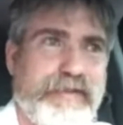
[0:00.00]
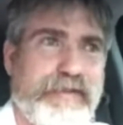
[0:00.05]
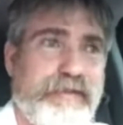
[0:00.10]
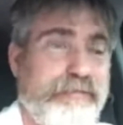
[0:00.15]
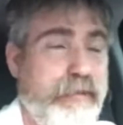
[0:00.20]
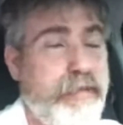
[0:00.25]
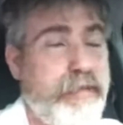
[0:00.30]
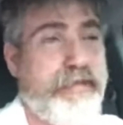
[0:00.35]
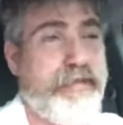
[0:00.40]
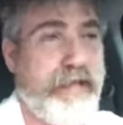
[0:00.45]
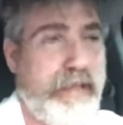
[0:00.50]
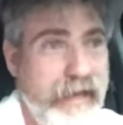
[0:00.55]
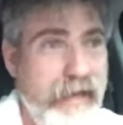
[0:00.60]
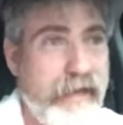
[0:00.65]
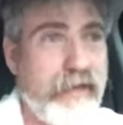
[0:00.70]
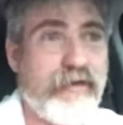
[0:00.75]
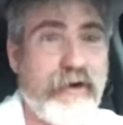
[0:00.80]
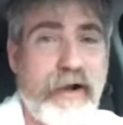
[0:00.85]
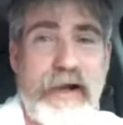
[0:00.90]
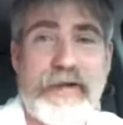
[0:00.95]
Maybe the
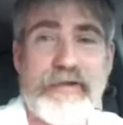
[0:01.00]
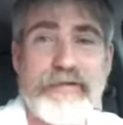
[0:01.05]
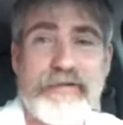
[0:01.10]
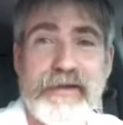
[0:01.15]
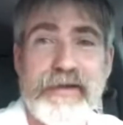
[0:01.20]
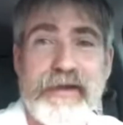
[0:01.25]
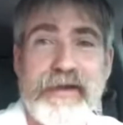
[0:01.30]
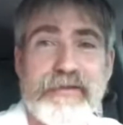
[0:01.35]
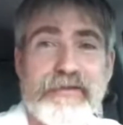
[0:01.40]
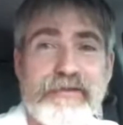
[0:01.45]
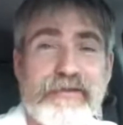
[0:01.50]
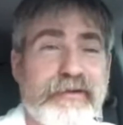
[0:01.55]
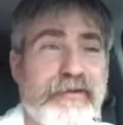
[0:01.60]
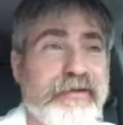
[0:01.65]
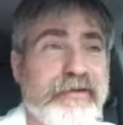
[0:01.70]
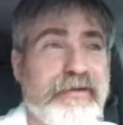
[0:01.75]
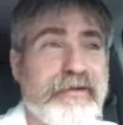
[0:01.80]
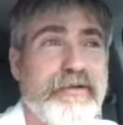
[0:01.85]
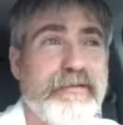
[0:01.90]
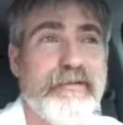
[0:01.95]
Antichrist is,
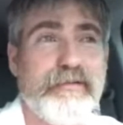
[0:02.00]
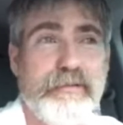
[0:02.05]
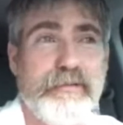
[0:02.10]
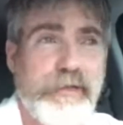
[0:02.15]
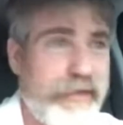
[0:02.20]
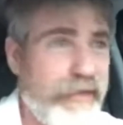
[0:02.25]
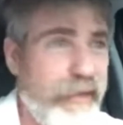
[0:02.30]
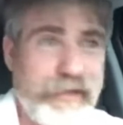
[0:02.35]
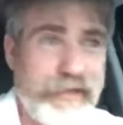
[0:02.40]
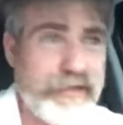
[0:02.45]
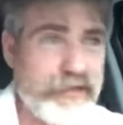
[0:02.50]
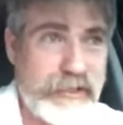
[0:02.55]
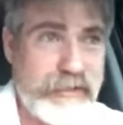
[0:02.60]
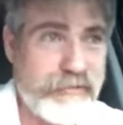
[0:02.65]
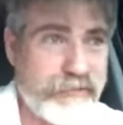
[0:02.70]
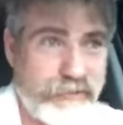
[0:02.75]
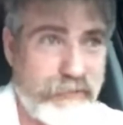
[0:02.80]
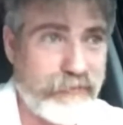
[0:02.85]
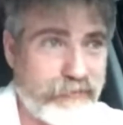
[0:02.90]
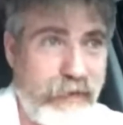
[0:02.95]
but not
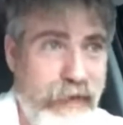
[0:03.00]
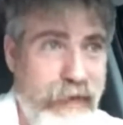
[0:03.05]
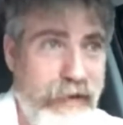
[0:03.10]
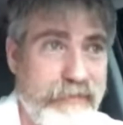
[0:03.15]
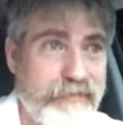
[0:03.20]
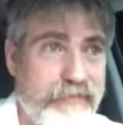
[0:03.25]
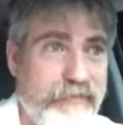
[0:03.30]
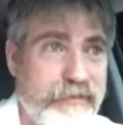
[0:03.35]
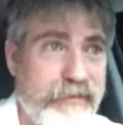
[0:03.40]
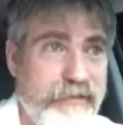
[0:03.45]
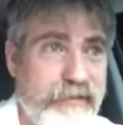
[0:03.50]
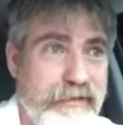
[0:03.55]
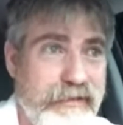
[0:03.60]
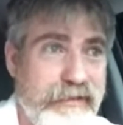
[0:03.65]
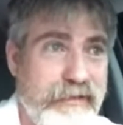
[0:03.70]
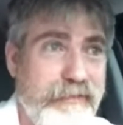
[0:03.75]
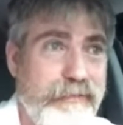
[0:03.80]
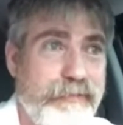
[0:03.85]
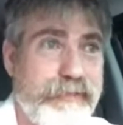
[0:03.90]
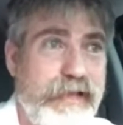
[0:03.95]
Jesus Christ.
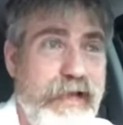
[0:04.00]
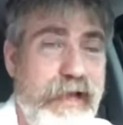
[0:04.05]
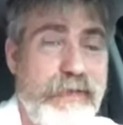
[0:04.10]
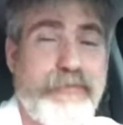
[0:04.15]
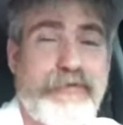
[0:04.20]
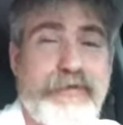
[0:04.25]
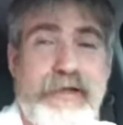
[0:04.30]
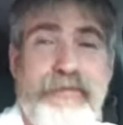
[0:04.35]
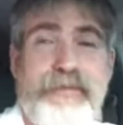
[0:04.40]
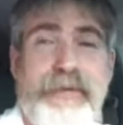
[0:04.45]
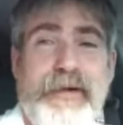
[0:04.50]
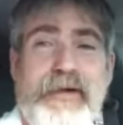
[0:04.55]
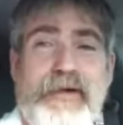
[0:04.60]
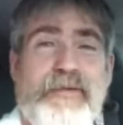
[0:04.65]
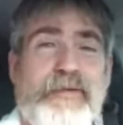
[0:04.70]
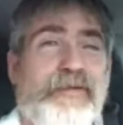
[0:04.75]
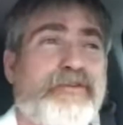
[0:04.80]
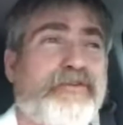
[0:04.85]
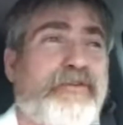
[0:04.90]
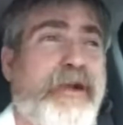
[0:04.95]
I'm Steve
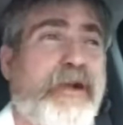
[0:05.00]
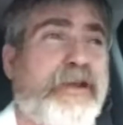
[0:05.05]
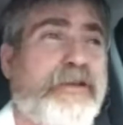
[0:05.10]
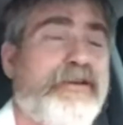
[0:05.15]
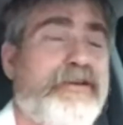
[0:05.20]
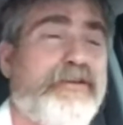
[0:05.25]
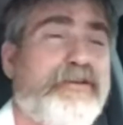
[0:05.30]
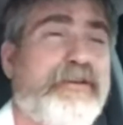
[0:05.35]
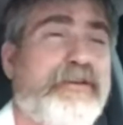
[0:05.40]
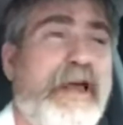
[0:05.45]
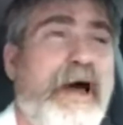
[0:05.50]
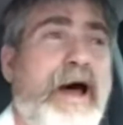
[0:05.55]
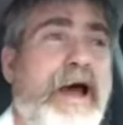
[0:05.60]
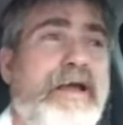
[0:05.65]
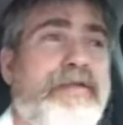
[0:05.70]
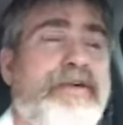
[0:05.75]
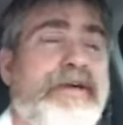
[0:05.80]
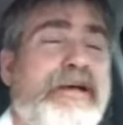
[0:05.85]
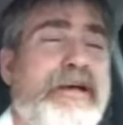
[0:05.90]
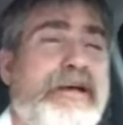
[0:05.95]
Ben-Nun with Israeli News Live.